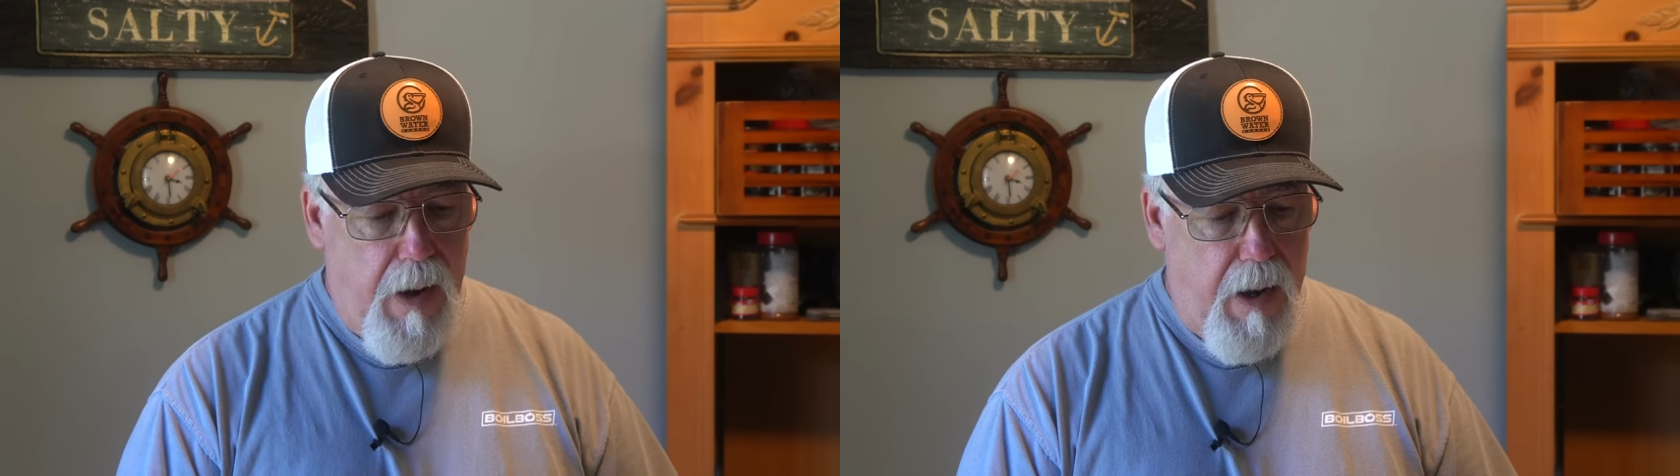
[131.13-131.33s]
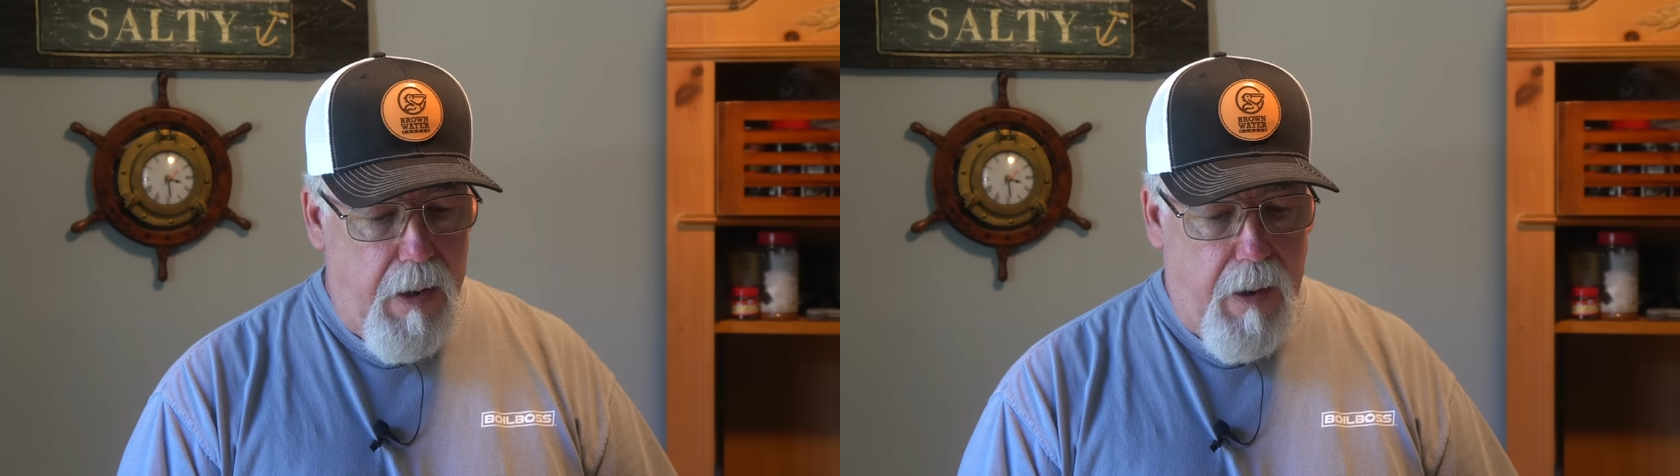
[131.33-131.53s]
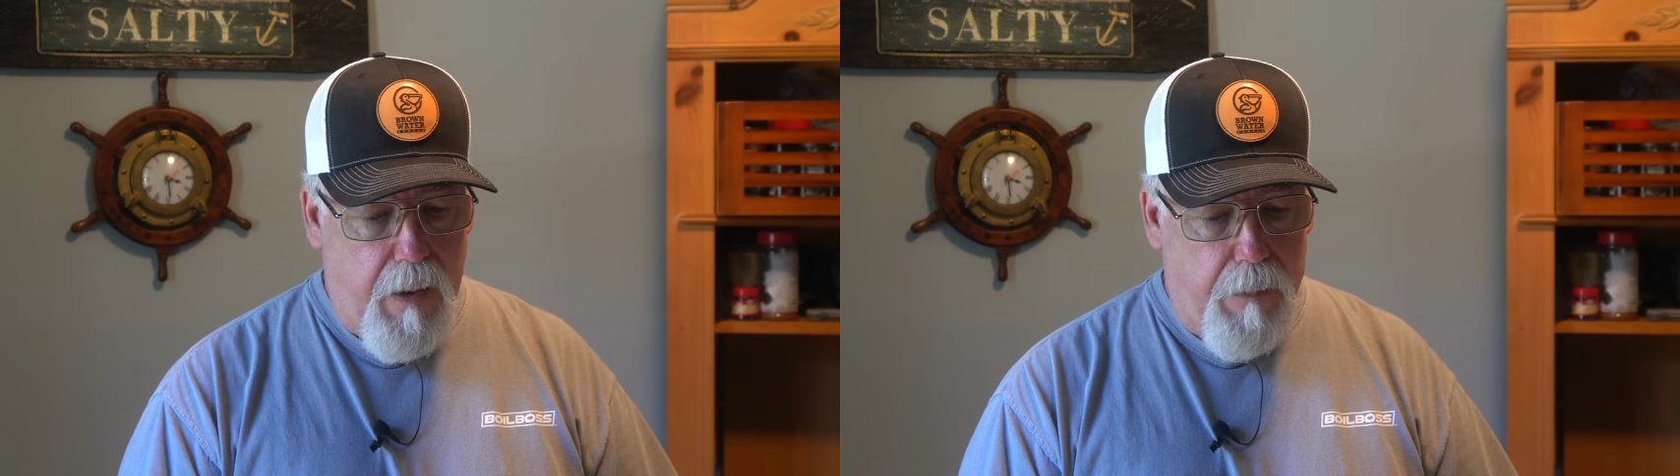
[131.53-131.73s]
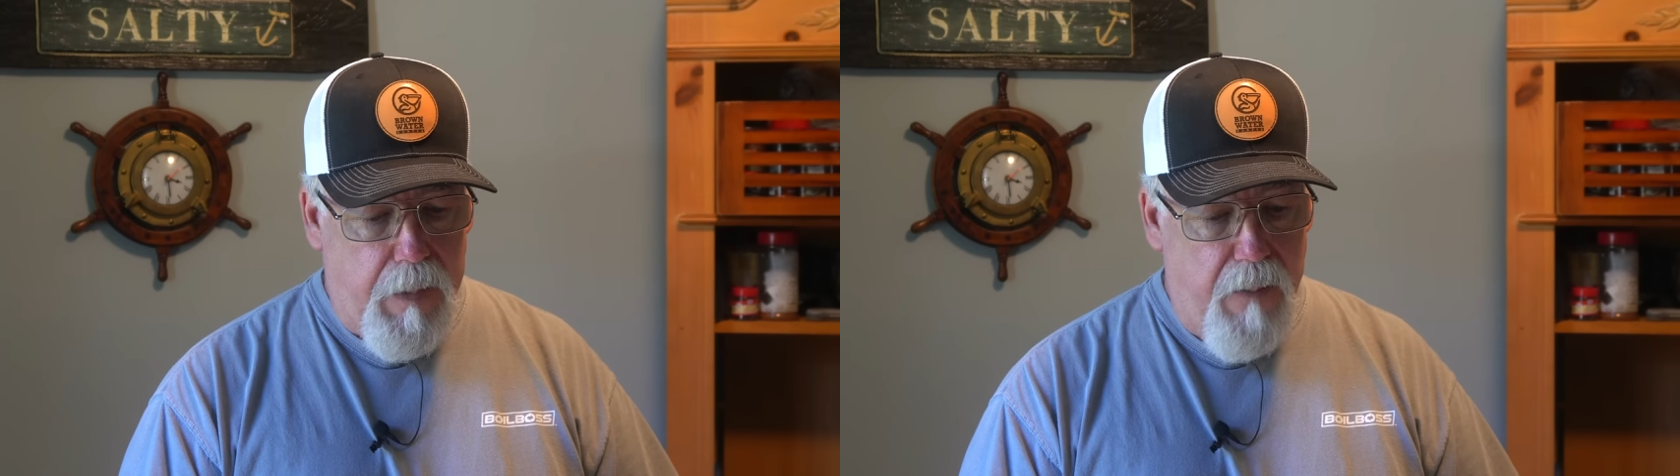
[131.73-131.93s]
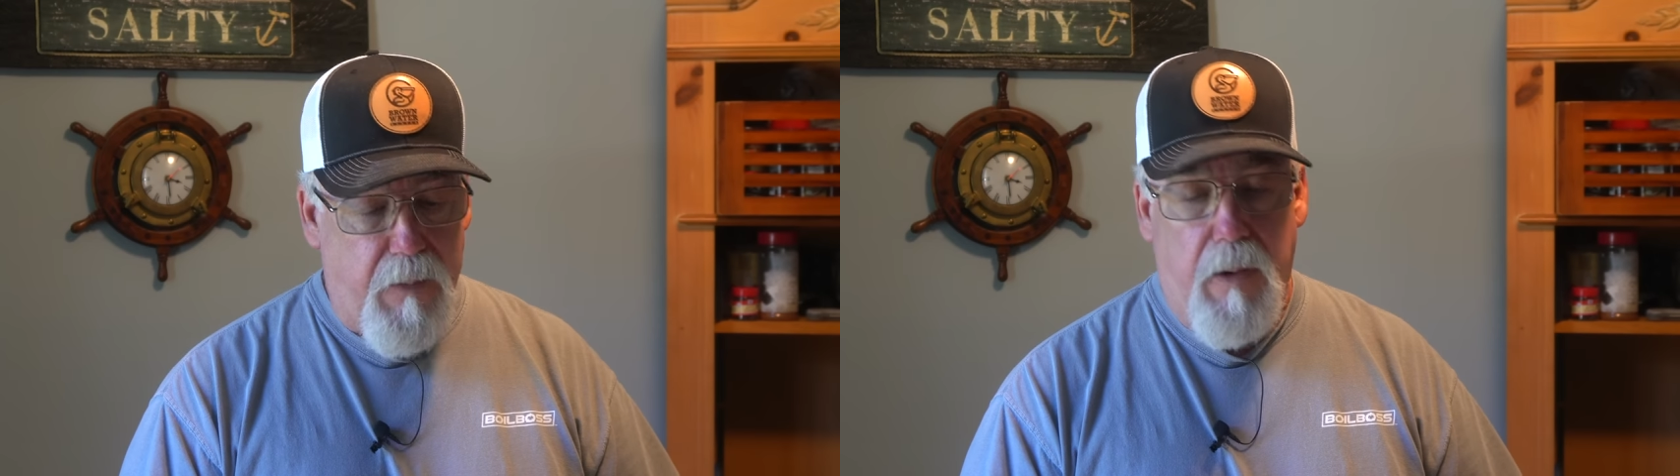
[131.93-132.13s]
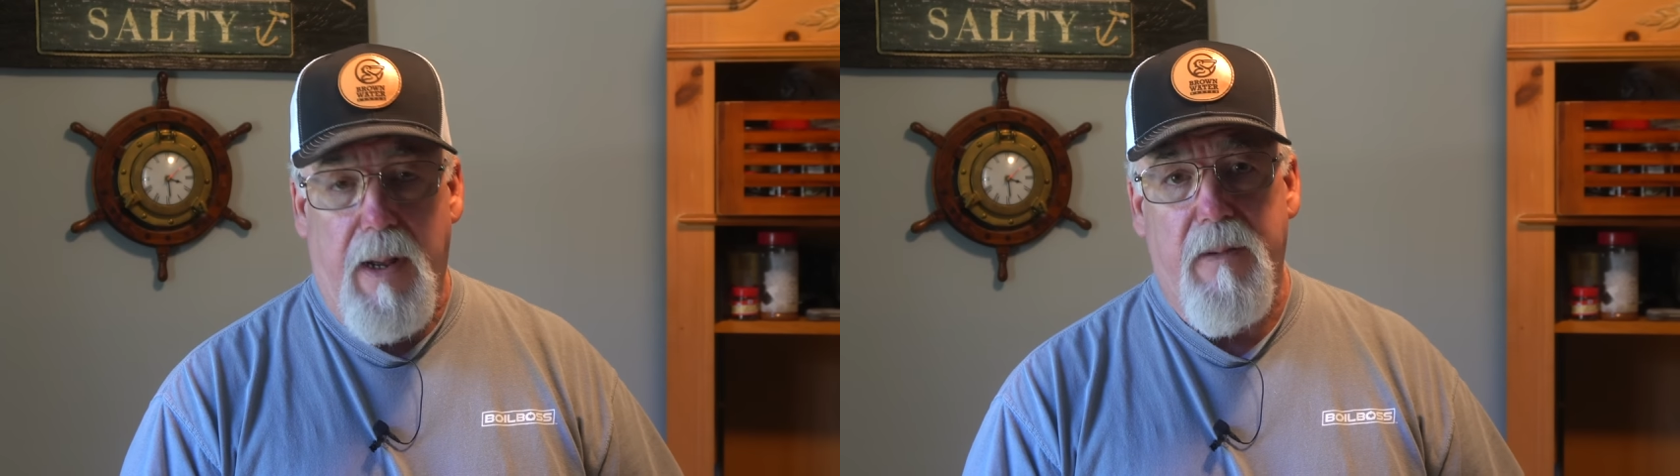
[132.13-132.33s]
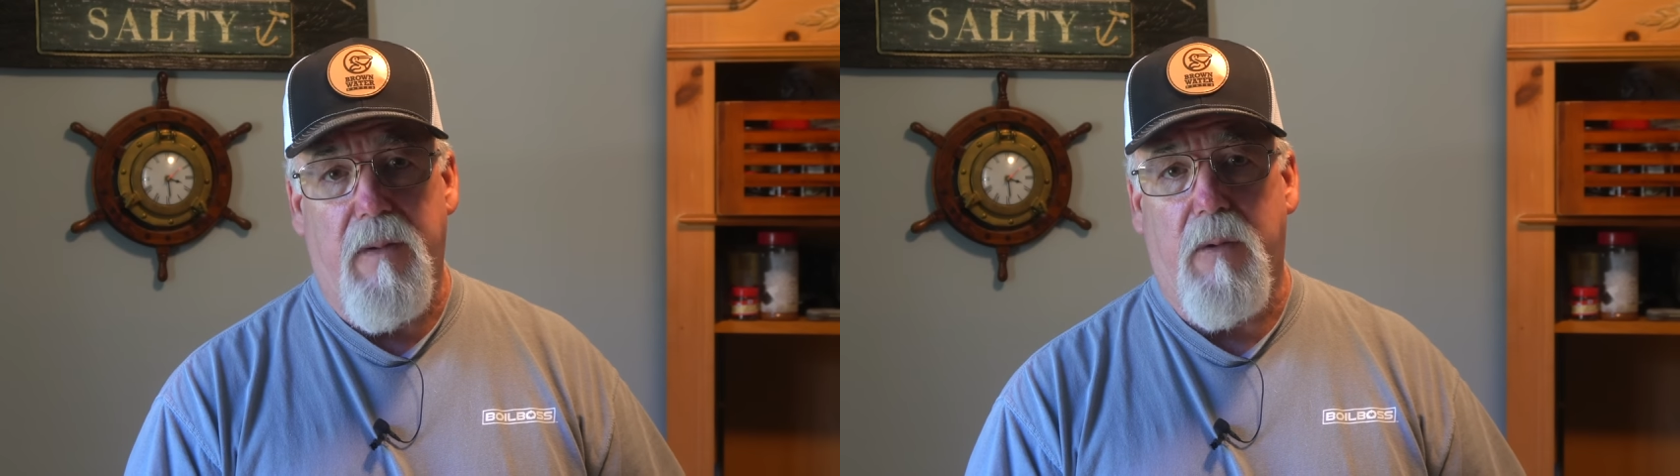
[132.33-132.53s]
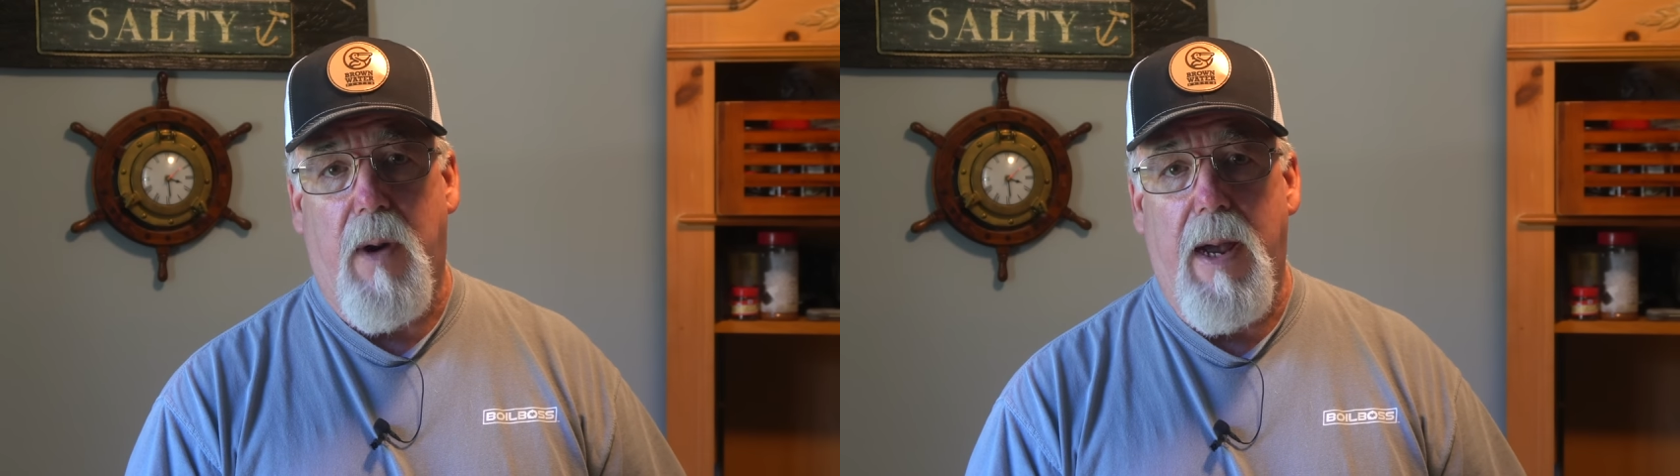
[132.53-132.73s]
And um, if you're not
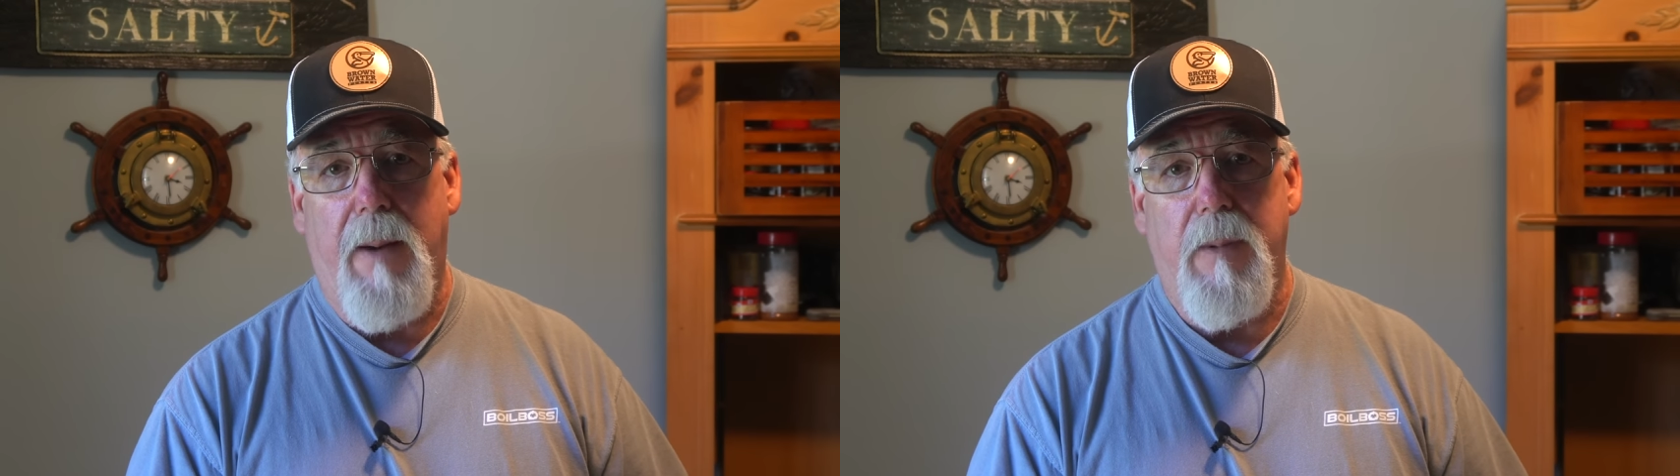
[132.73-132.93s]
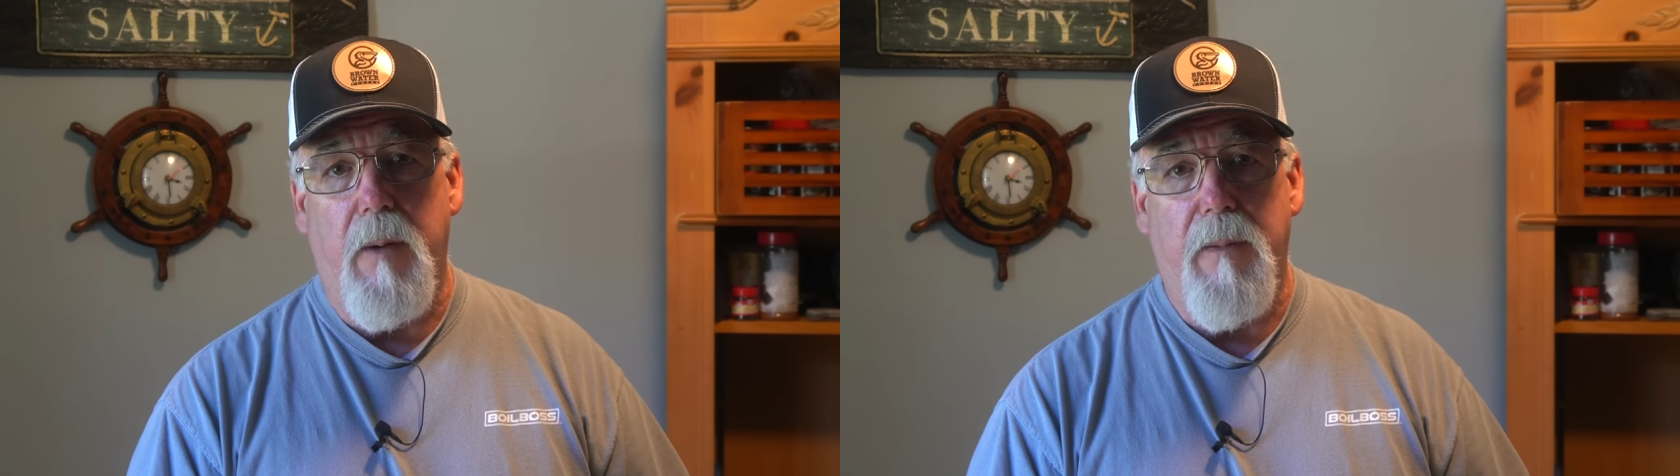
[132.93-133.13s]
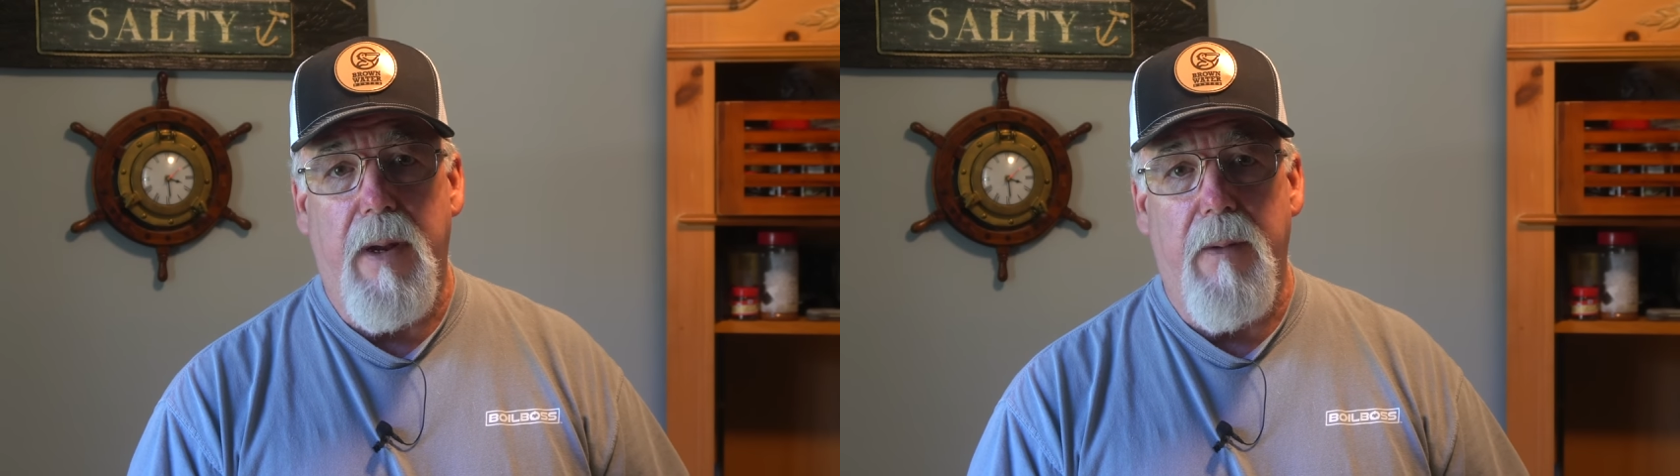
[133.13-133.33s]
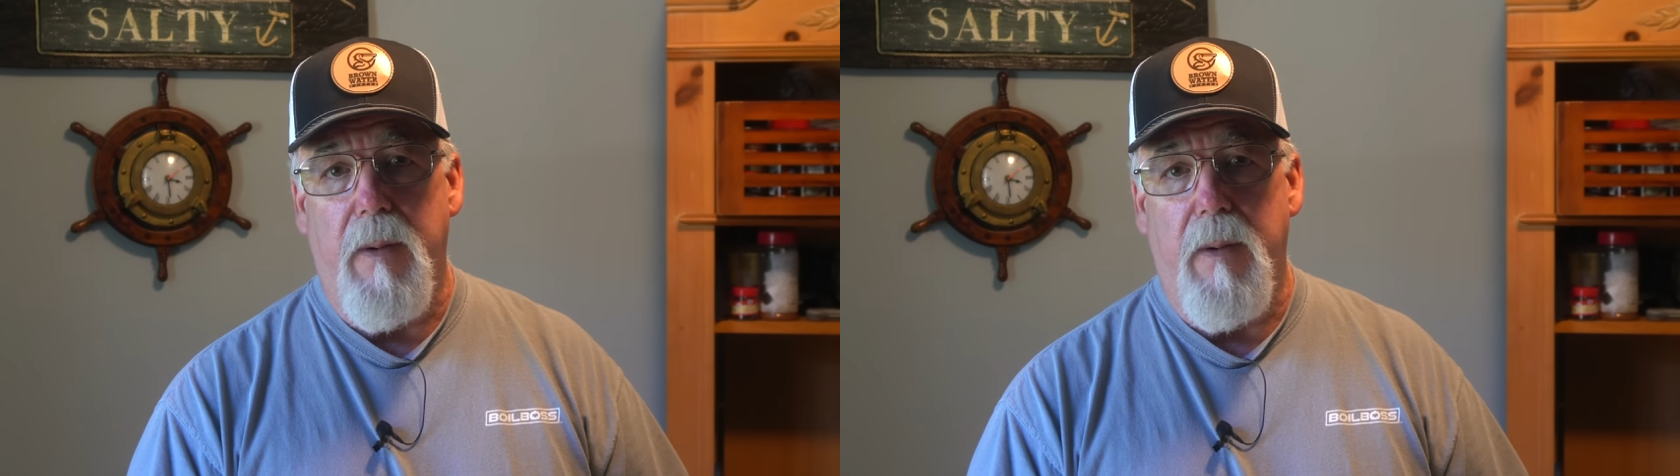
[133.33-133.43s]
subscribed over there,